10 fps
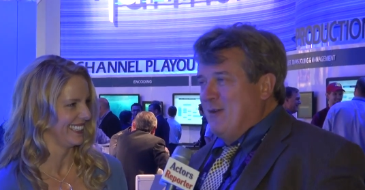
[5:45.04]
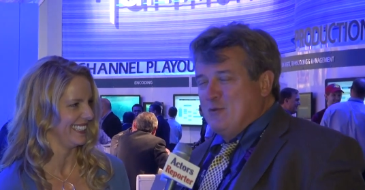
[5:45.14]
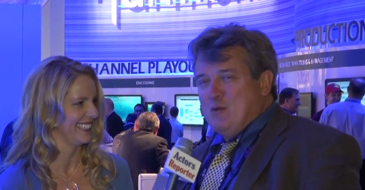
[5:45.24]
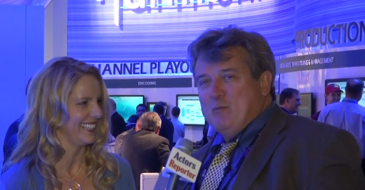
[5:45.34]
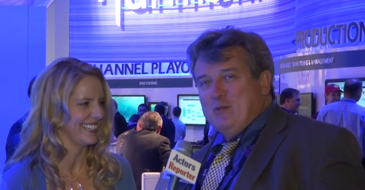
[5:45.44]
Speaker 1: I
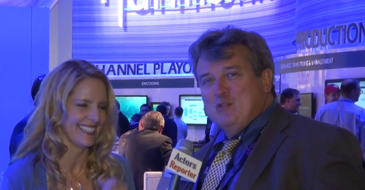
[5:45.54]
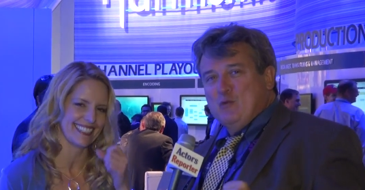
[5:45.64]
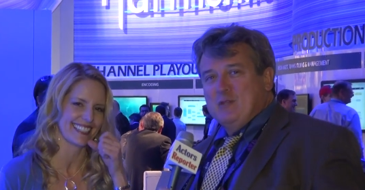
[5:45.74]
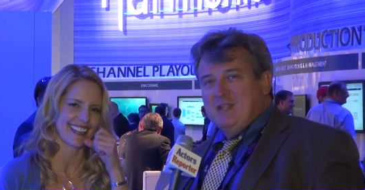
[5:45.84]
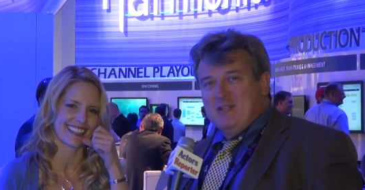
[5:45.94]
was hoping
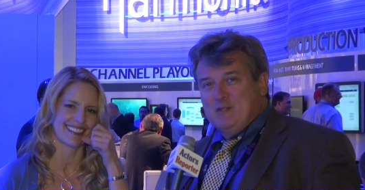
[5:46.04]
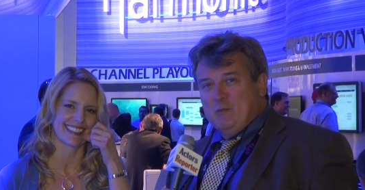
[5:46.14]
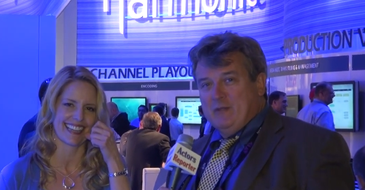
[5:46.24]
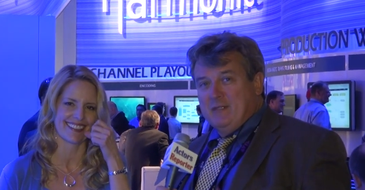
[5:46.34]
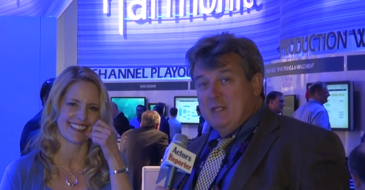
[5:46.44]
she would tell us
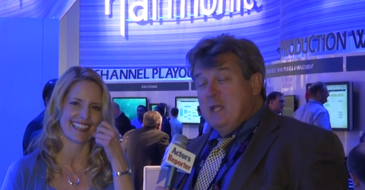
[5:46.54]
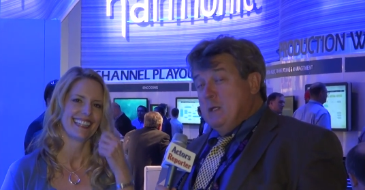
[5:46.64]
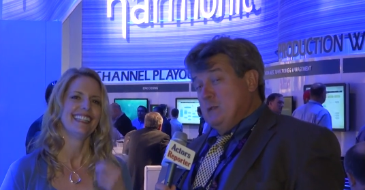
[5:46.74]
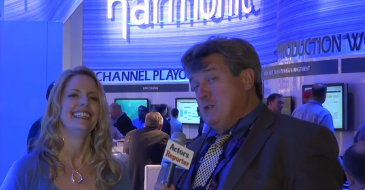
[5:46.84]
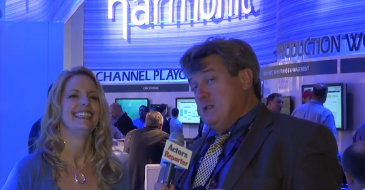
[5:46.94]
about this.
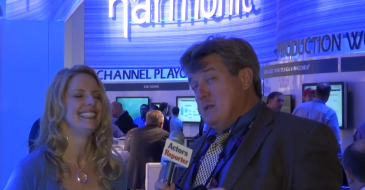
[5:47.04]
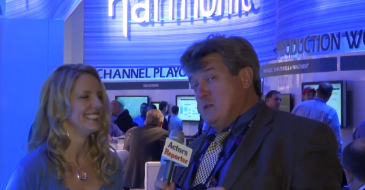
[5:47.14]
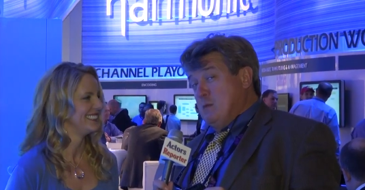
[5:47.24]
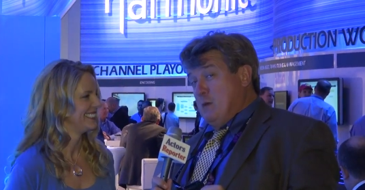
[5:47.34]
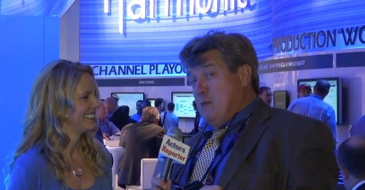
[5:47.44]
Way. She does
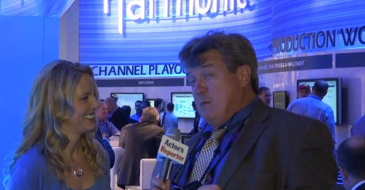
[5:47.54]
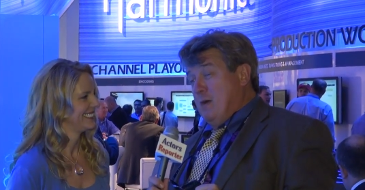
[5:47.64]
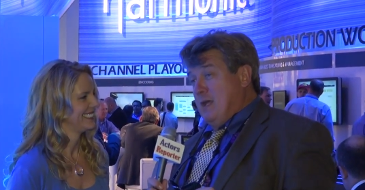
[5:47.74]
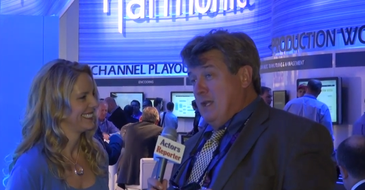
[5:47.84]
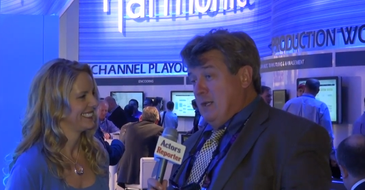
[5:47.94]
some other
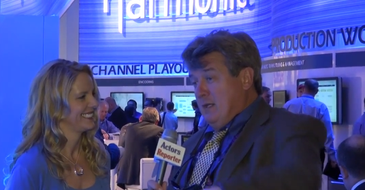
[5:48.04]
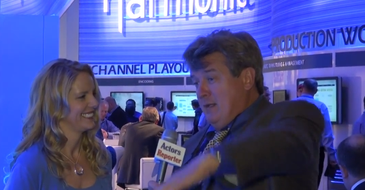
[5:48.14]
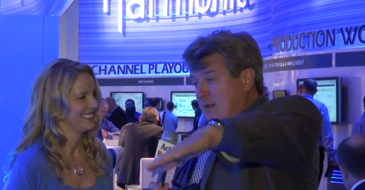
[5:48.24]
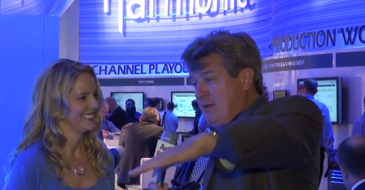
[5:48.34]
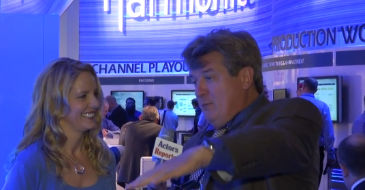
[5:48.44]
modeling
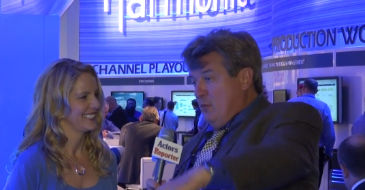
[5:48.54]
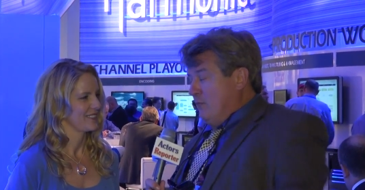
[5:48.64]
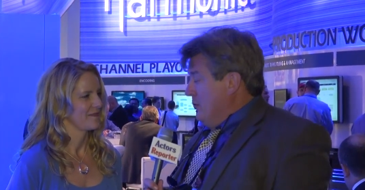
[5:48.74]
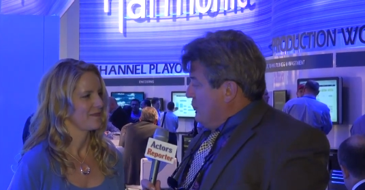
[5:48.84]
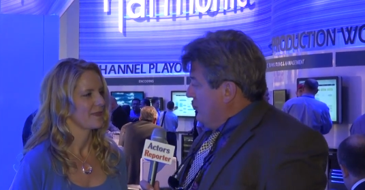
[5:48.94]

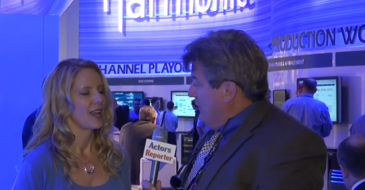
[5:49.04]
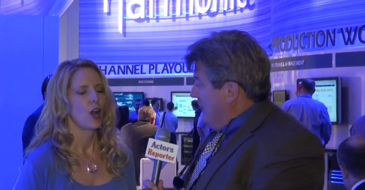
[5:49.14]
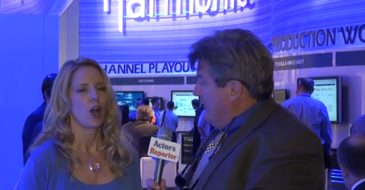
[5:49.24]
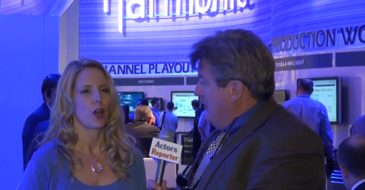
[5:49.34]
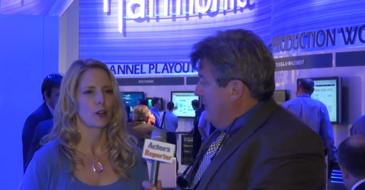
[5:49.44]

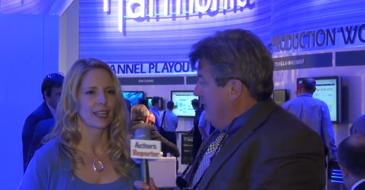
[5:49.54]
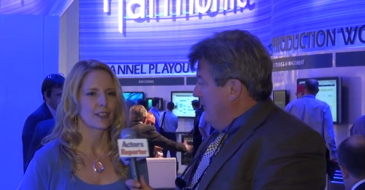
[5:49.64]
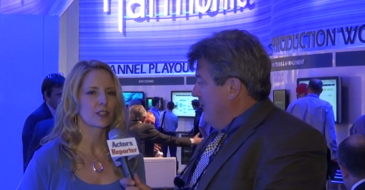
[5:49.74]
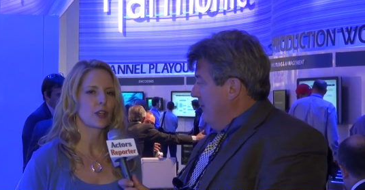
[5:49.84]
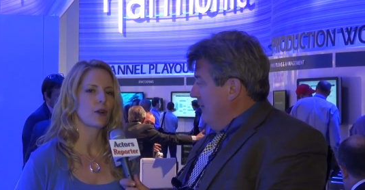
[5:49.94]
professionally.
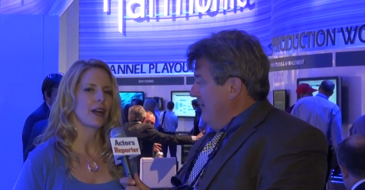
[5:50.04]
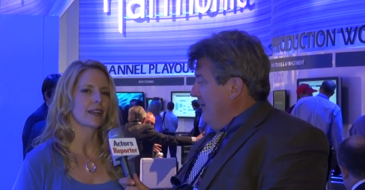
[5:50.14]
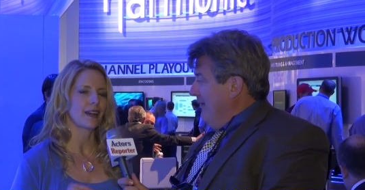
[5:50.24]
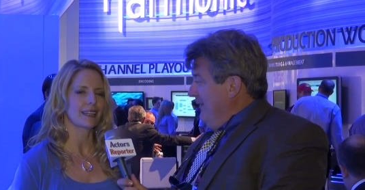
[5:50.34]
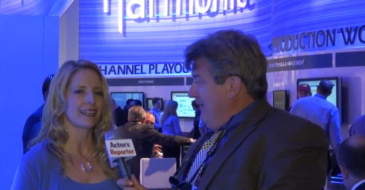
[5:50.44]
Speaker 2: Okay, so I
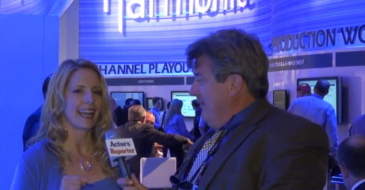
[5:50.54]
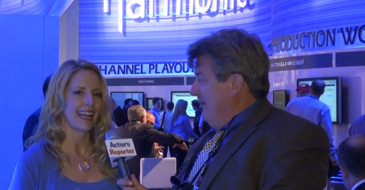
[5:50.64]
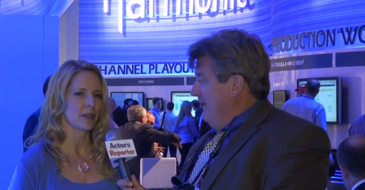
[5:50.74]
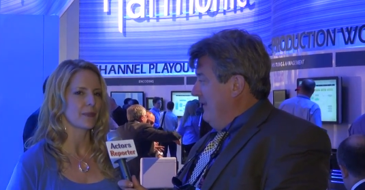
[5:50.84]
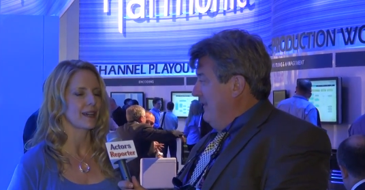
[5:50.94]
got into
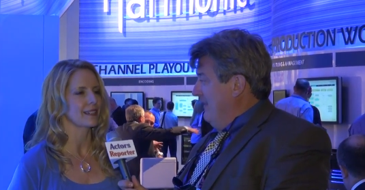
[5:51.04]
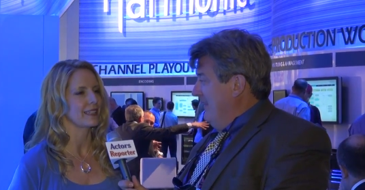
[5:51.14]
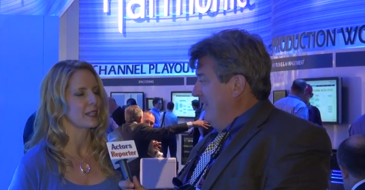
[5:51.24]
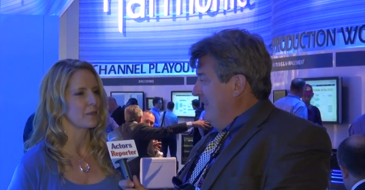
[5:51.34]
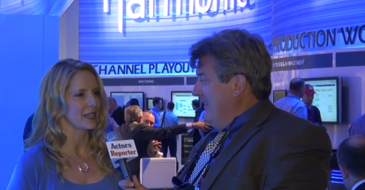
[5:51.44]
hand
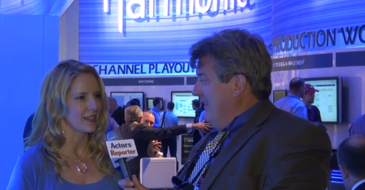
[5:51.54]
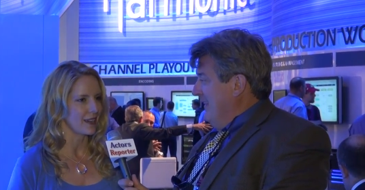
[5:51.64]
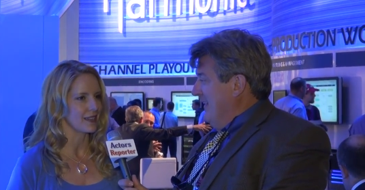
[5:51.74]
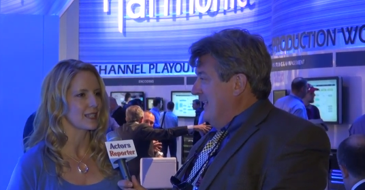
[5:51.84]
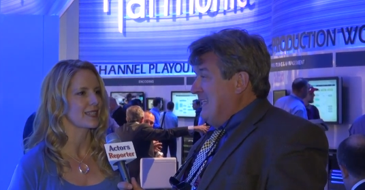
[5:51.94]
modeling
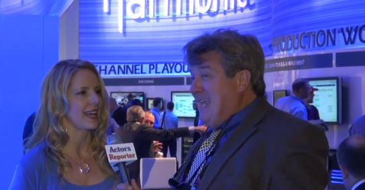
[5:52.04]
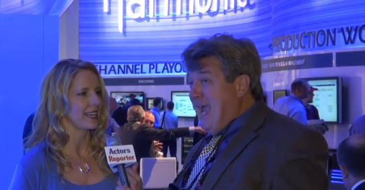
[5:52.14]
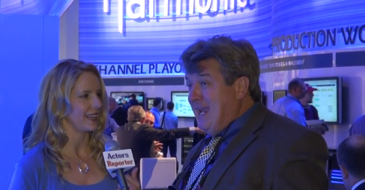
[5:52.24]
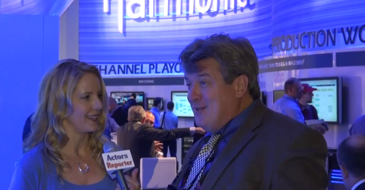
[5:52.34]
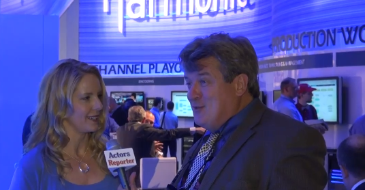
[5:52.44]
because. At,
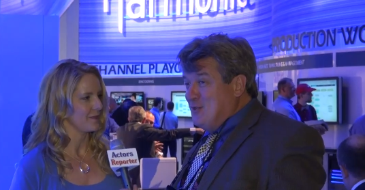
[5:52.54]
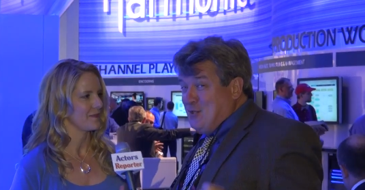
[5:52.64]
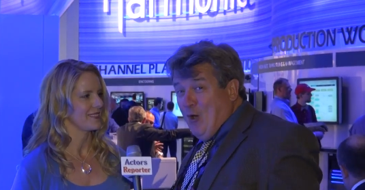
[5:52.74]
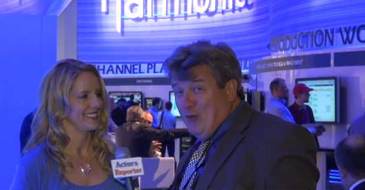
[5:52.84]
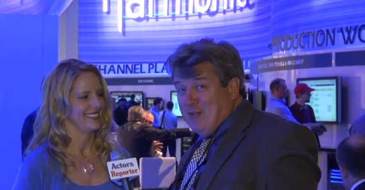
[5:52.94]
hey, she
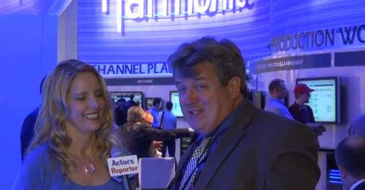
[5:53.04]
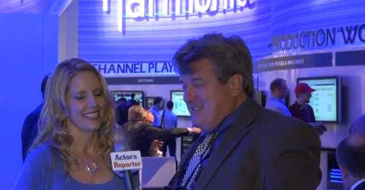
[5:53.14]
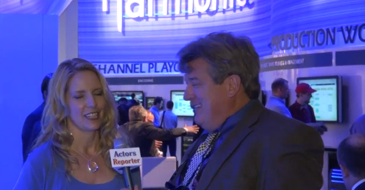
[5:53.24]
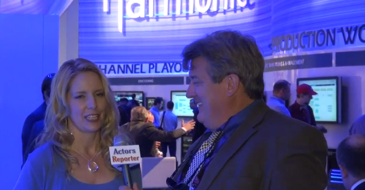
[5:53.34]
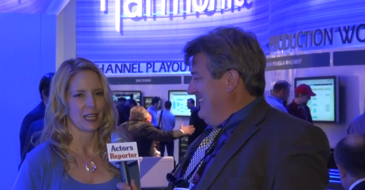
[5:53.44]
told
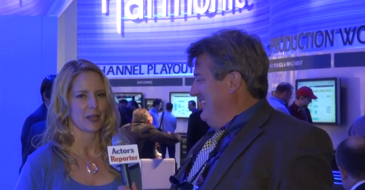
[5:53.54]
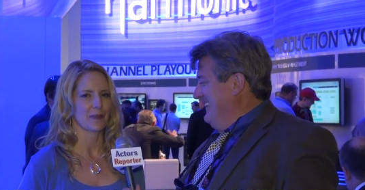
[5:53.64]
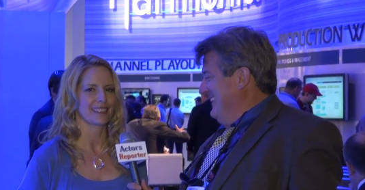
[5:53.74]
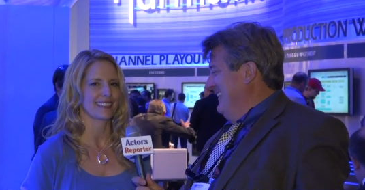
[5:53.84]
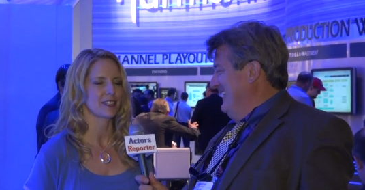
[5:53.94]
us. Yeah,
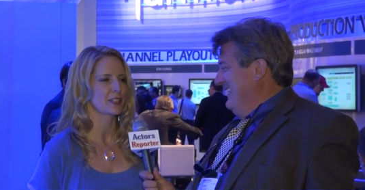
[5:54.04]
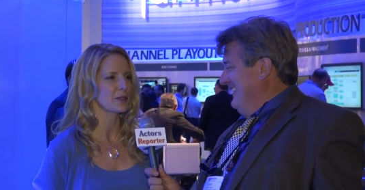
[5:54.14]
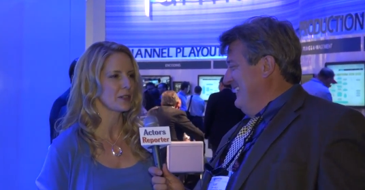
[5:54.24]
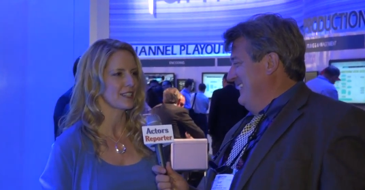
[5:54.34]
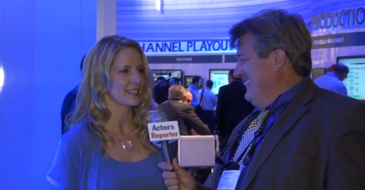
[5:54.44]
but the
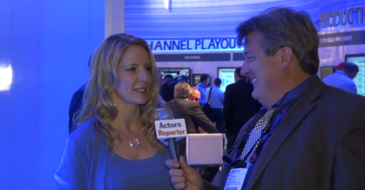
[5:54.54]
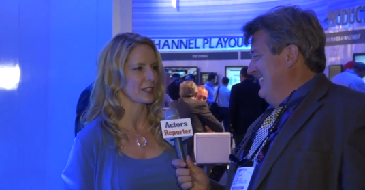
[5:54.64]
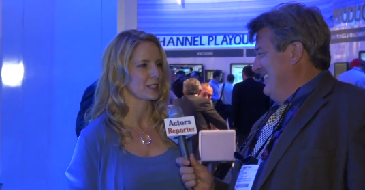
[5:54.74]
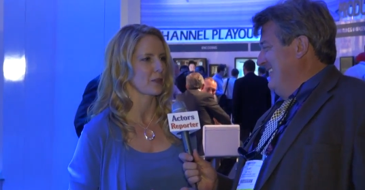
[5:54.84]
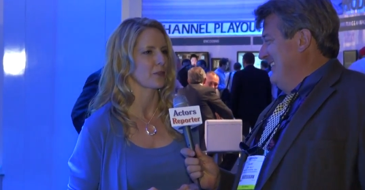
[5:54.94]
story is a
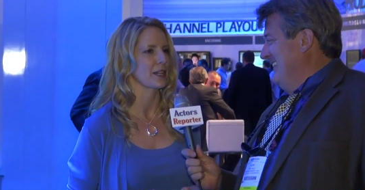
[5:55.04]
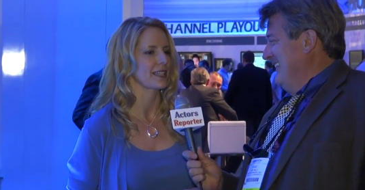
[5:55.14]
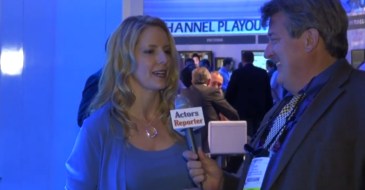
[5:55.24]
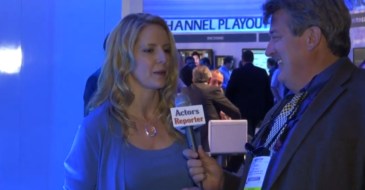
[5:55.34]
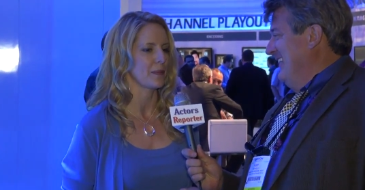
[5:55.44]
little different. Um,